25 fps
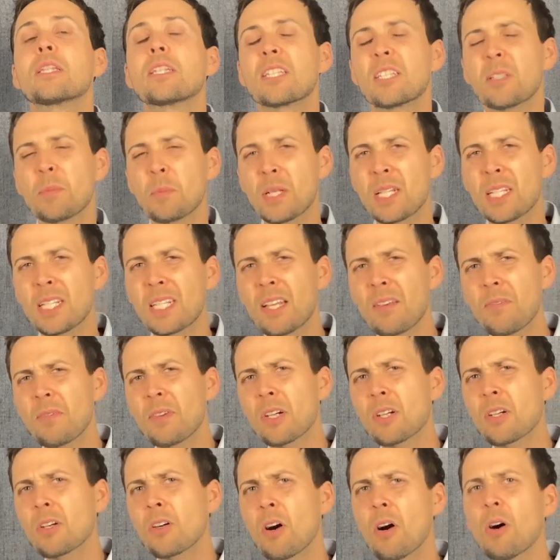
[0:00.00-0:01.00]
the
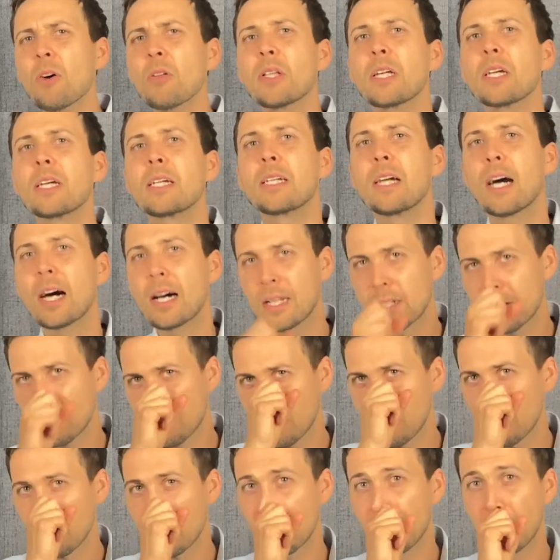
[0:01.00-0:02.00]
specific calling God has
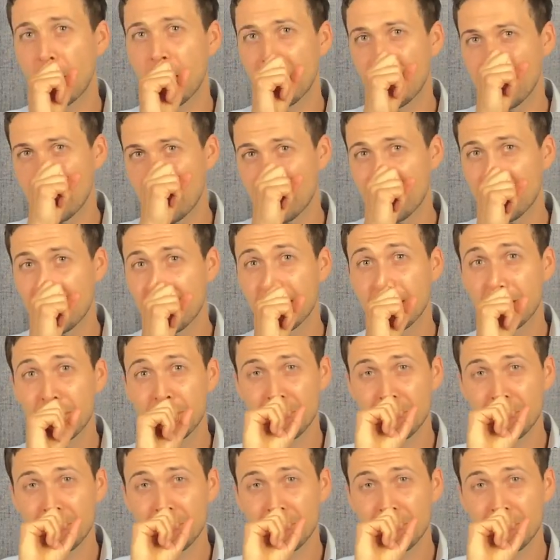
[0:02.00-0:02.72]
called upon us.